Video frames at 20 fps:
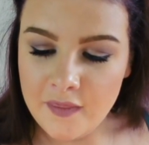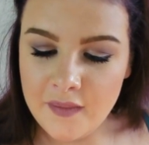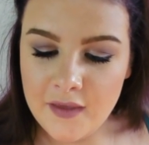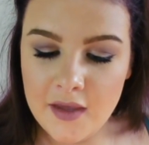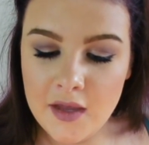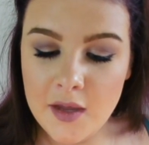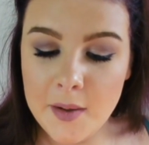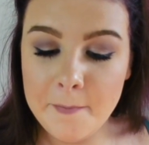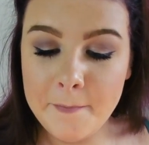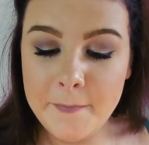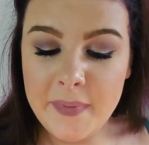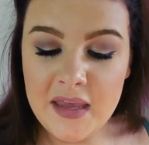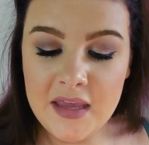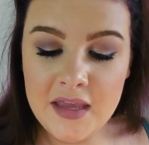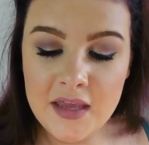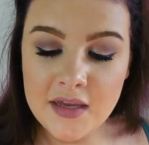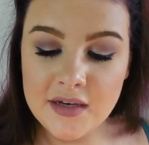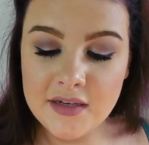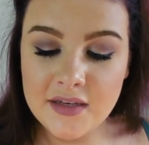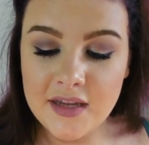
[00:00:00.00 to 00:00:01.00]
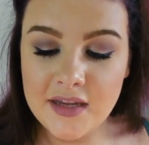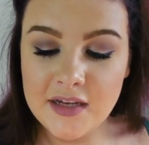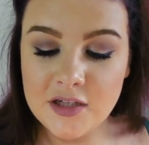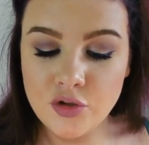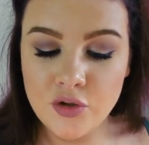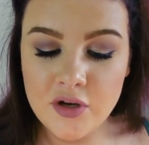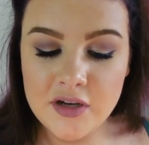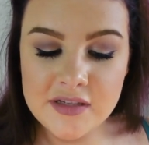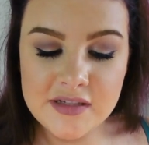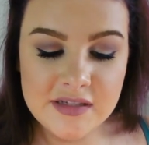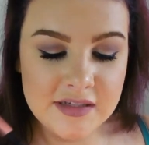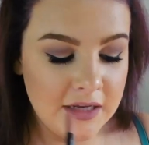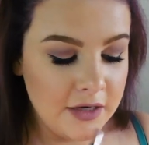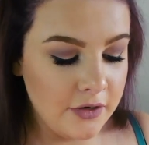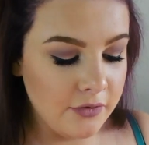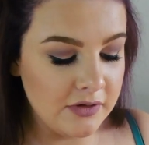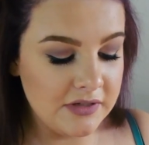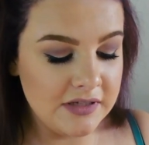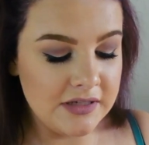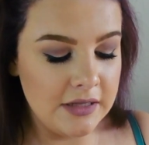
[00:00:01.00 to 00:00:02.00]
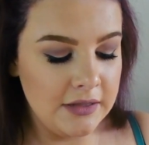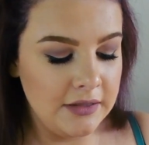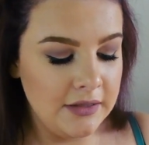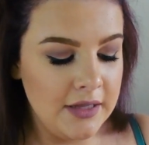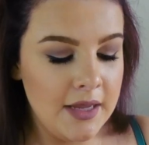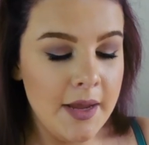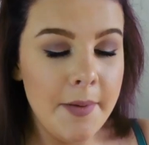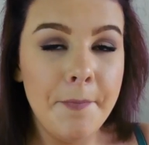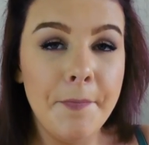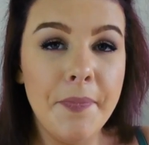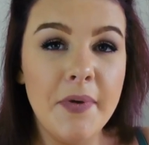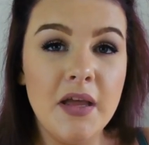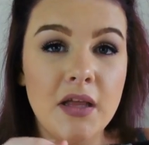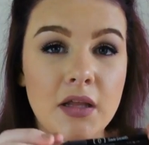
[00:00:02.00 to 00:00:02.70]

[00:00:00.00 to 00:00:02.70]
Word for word: the BD Trade Secrets lip